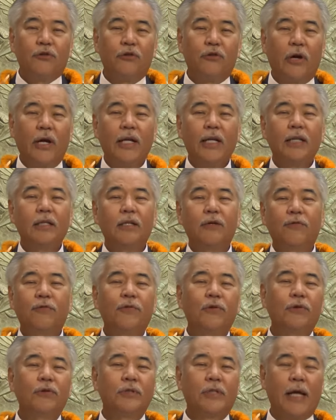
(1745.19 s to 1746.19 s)
Draining the
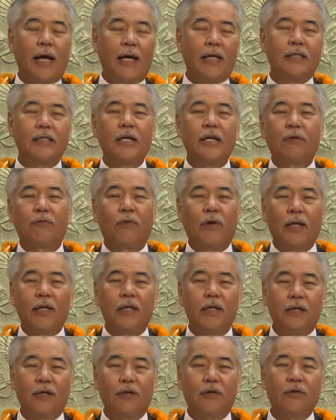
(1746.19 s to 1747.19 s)
fuel tanks at
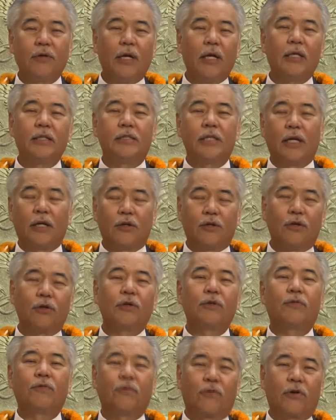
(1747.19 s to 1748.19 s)
Red Hill is a
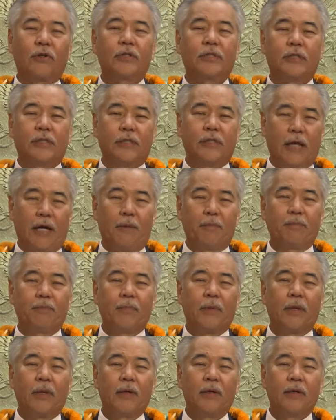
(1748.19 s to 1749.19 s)
good first step,
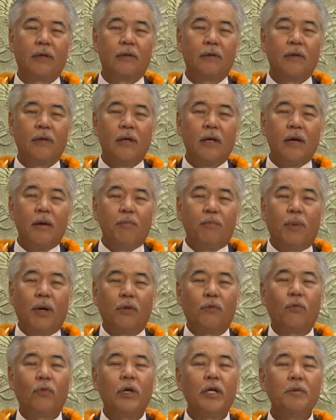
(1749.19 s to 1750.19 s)

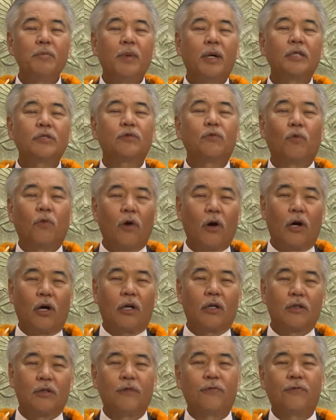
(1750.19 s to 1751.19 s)
but we must
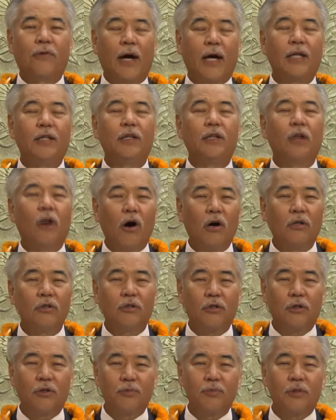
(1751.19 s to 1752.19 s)
work to find
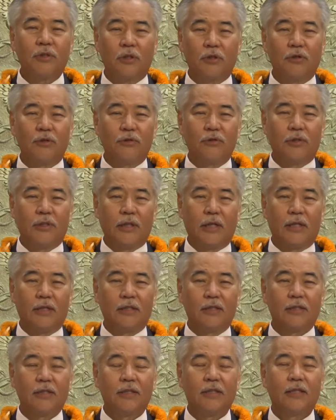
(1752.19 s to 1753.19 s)
long-term
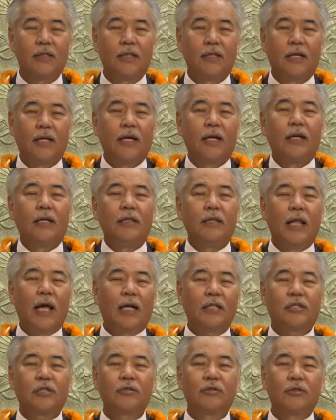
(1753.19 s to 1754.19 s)
solutions.
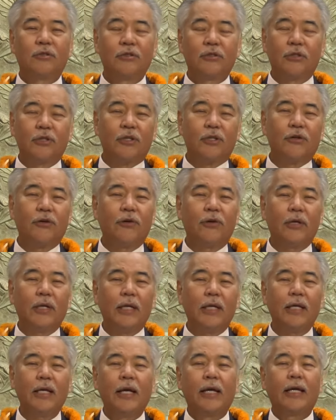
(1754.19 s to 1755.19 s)
National
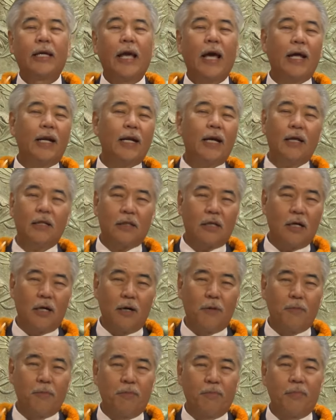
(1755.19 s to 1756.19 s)
security cannot
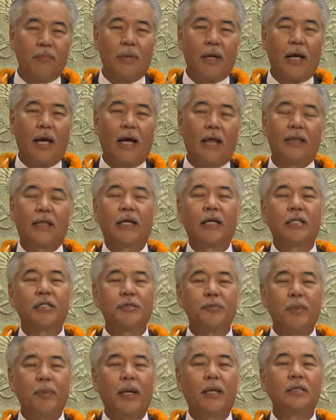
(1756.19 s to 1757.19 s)
come at the
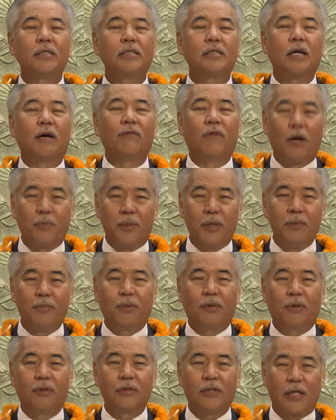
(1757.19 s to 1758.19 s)
expense of our
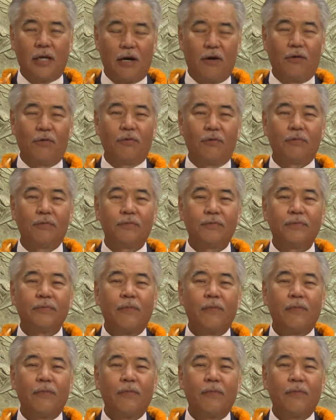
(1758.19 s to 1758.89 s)
people's health.